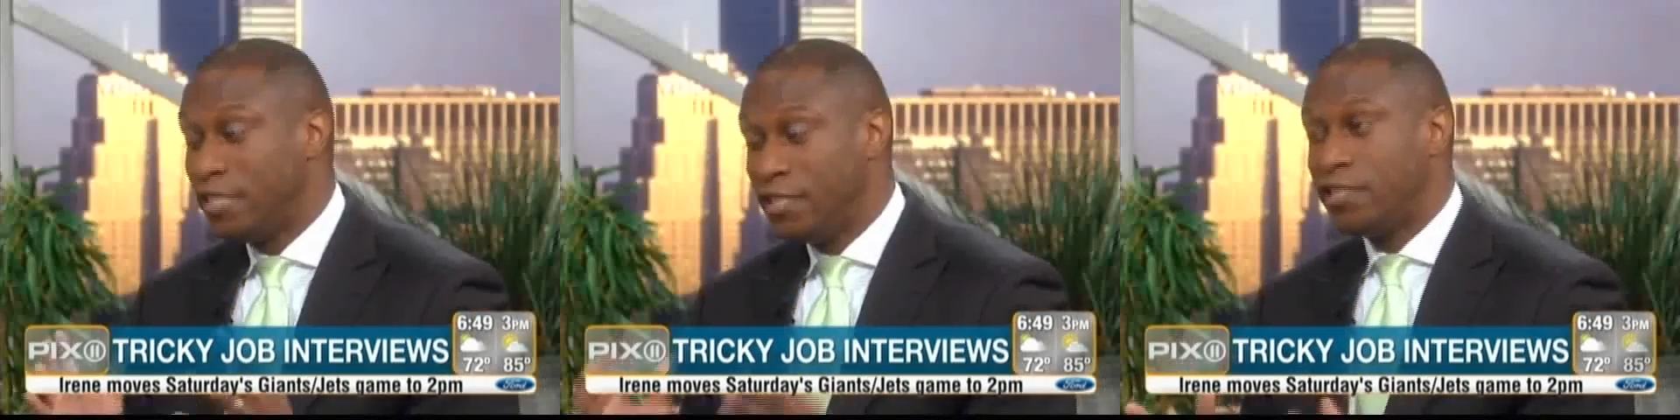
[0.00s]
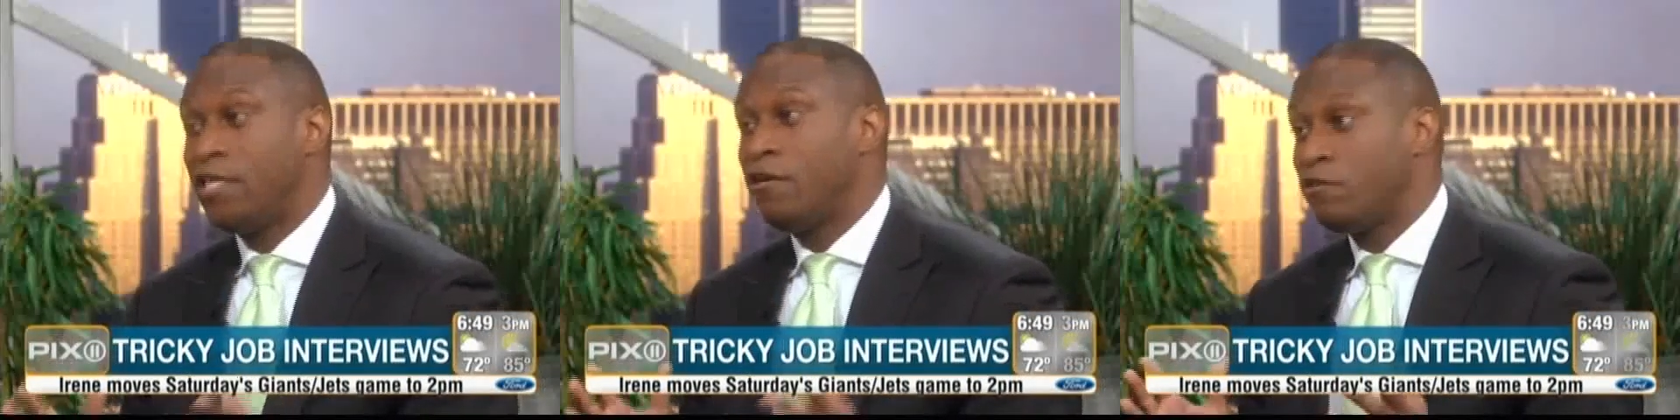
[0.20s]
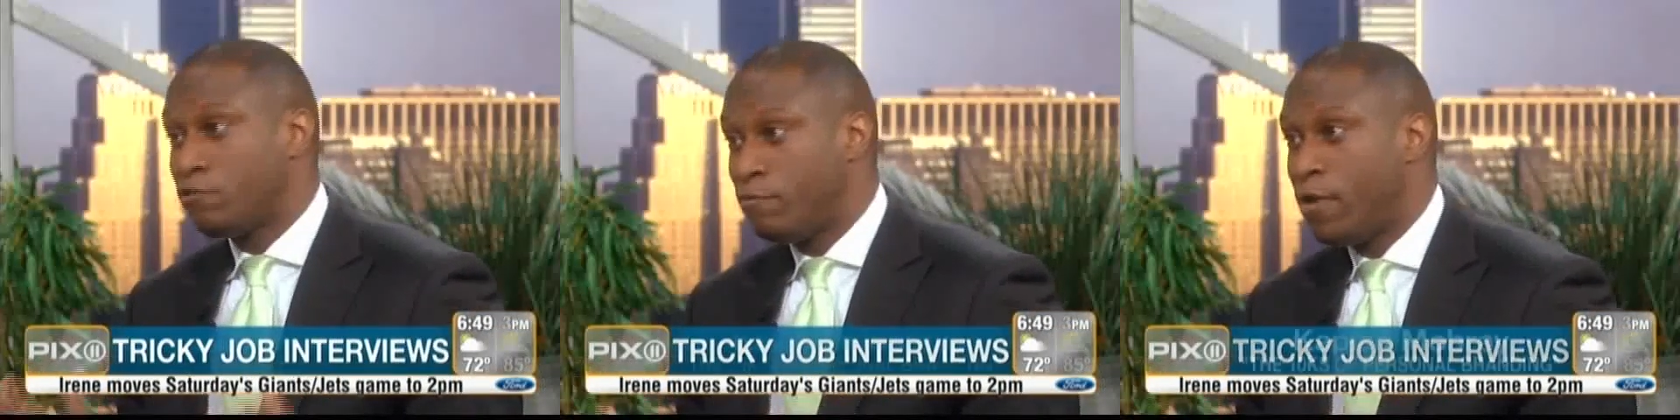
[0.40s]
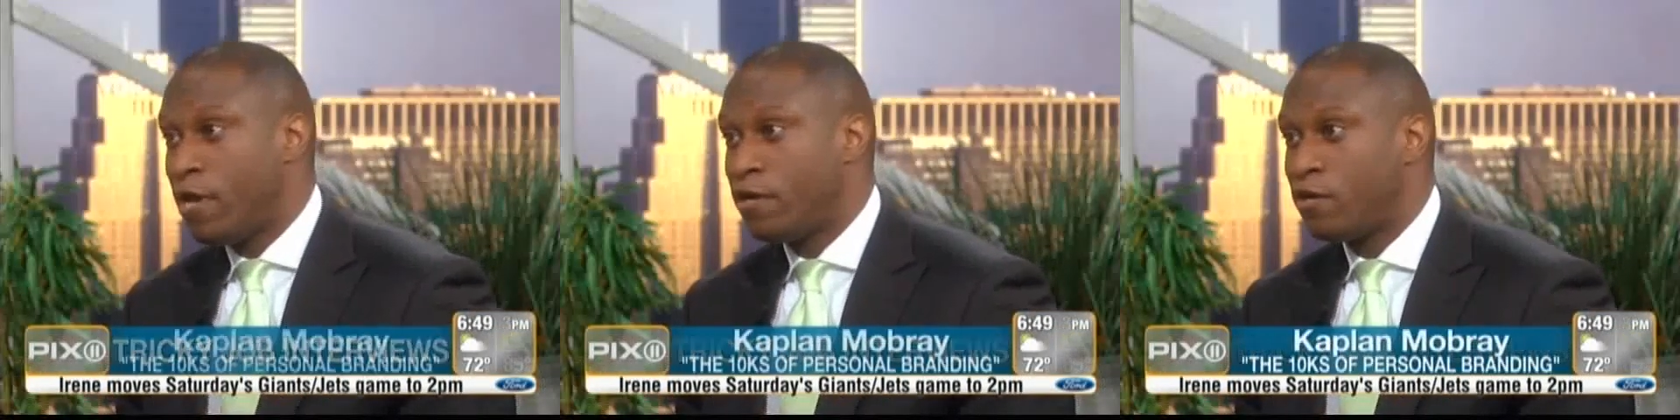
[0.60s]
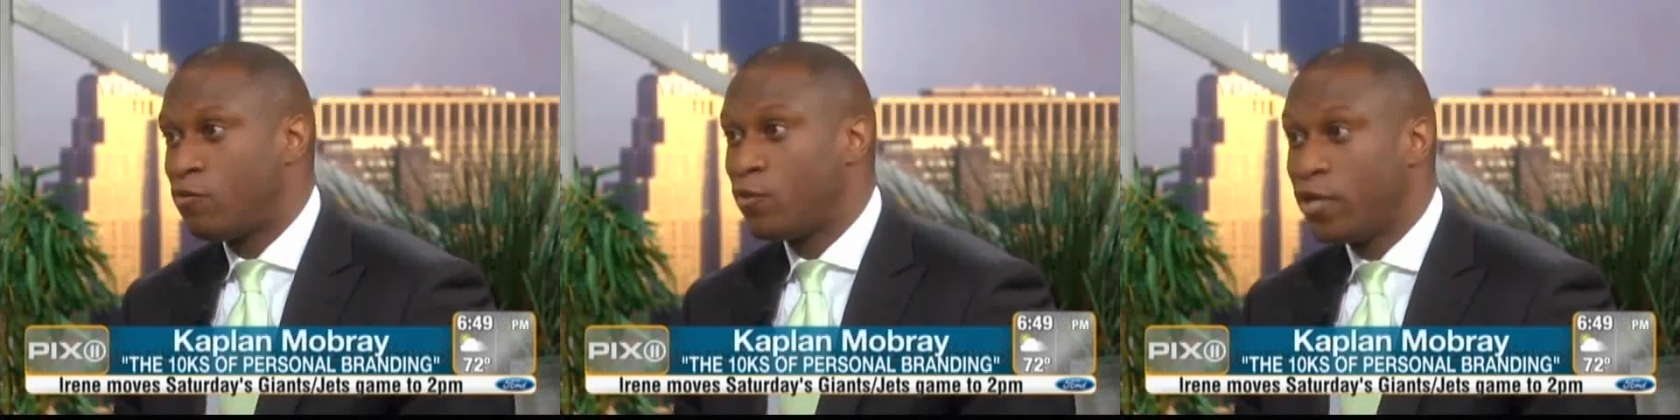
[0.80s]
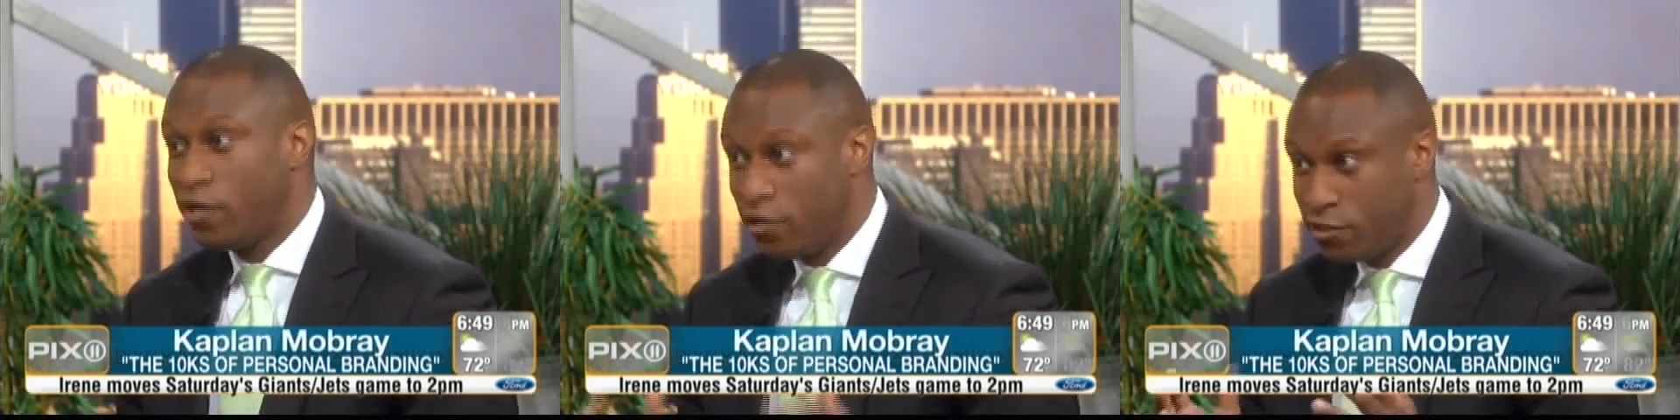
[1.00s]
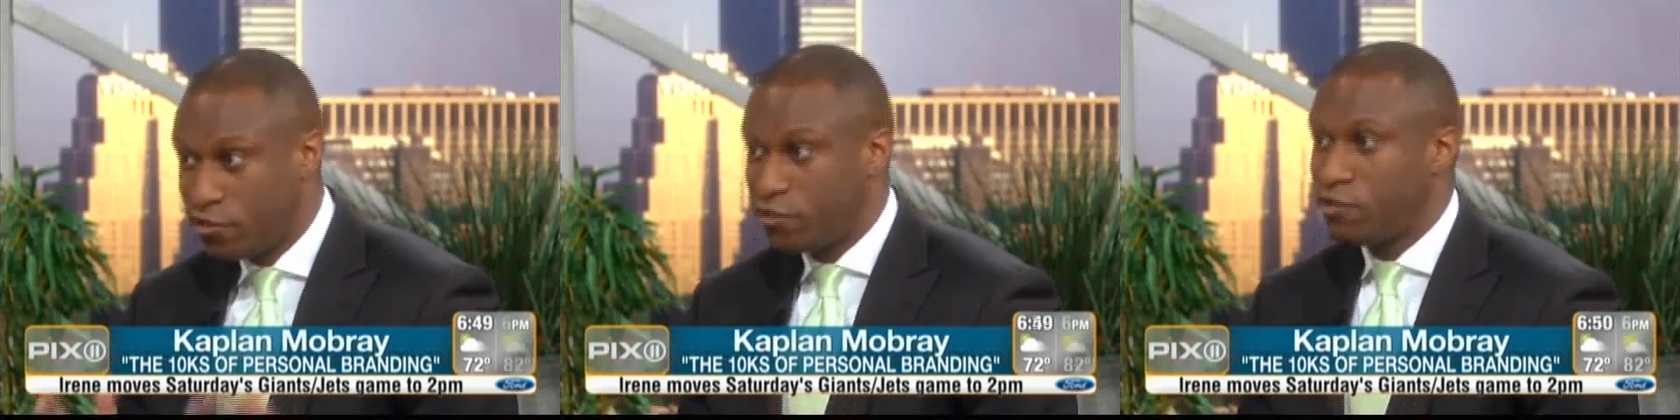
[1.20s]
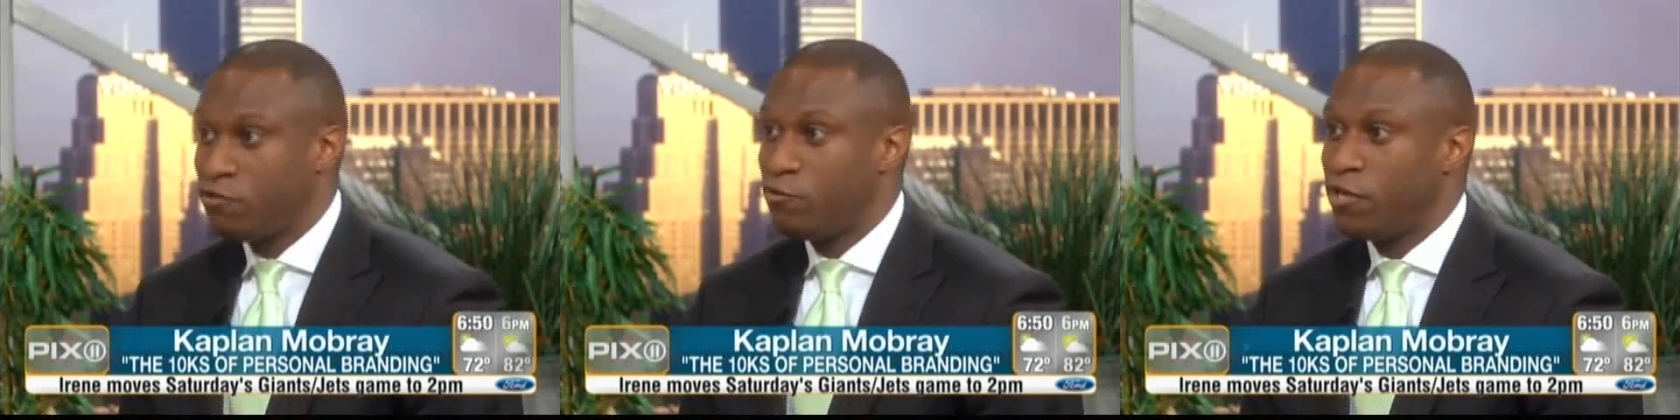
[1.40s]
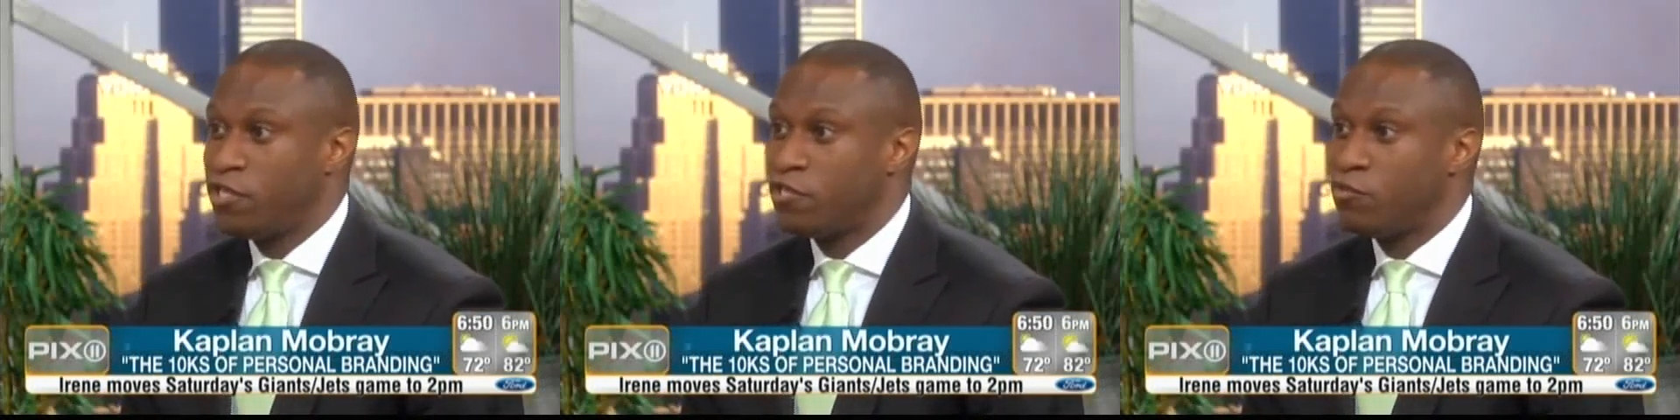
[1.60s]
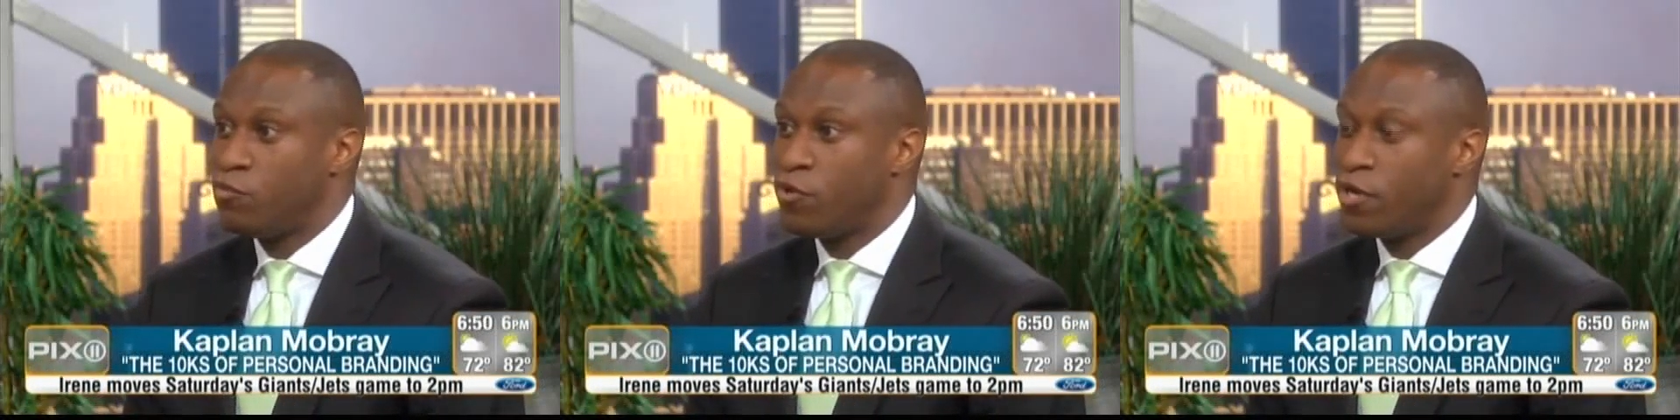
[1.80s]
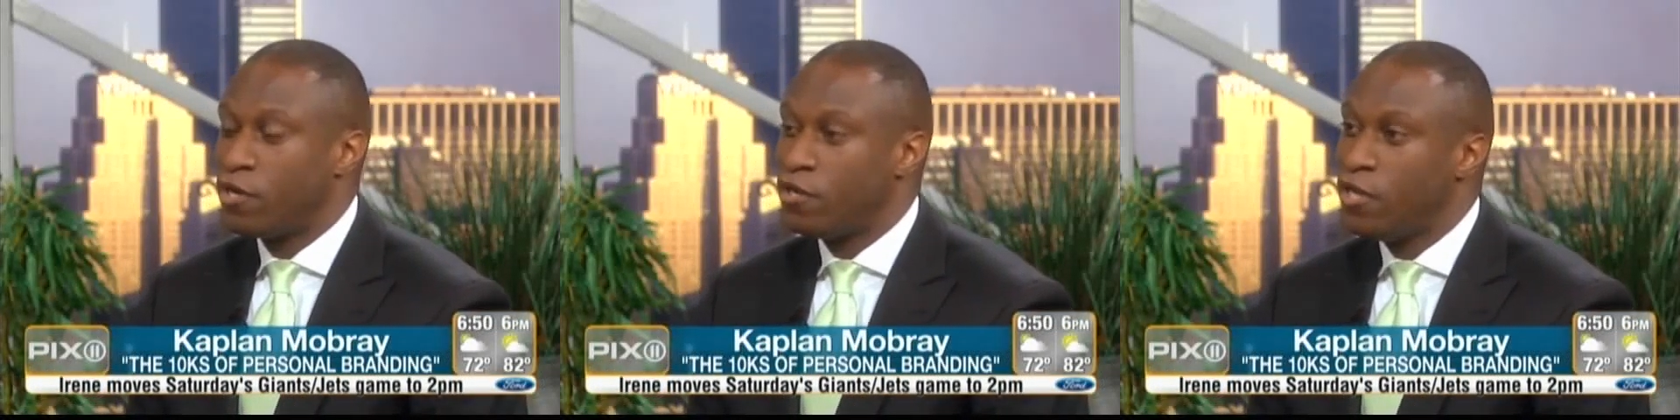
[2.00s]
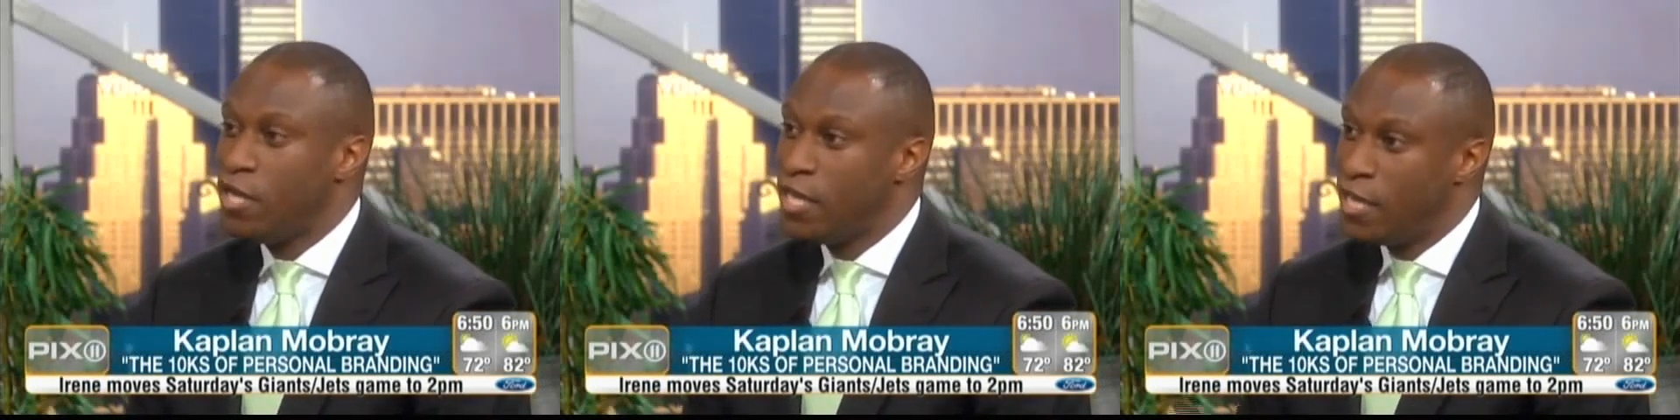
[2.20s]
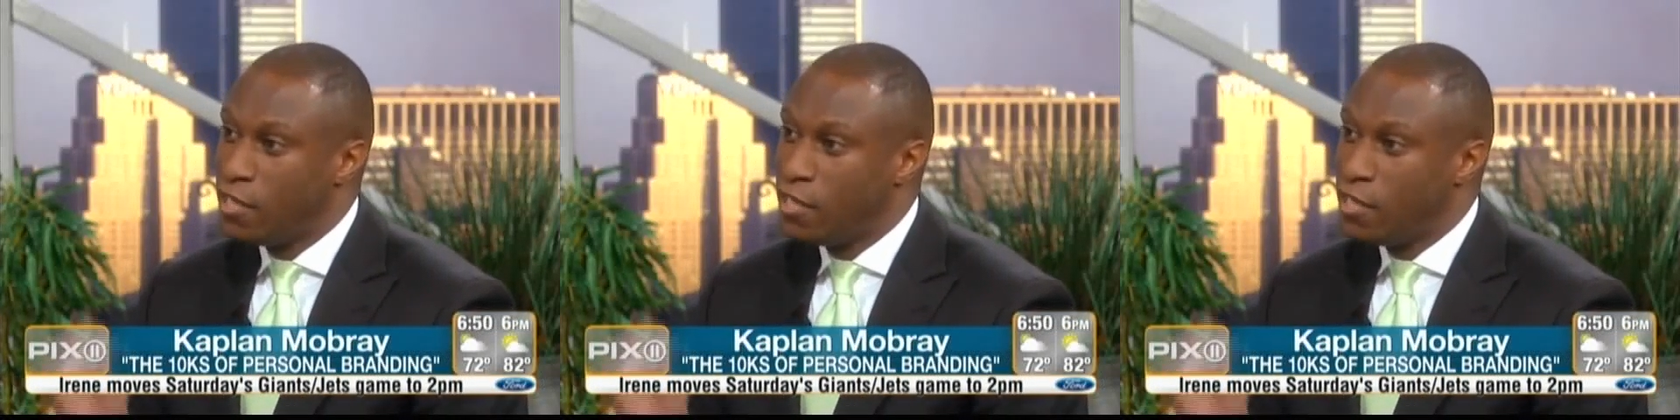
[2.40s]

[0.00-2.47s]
details matter. We are in a situation where